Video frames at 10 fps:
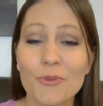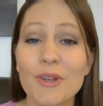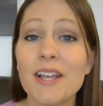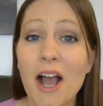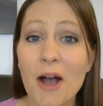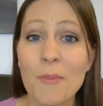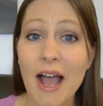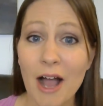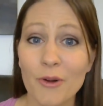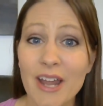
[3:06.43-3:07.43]
We come
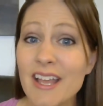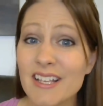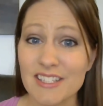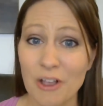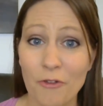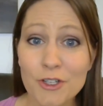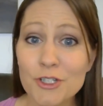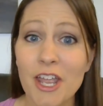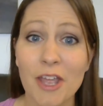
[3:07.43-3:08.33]
out selfish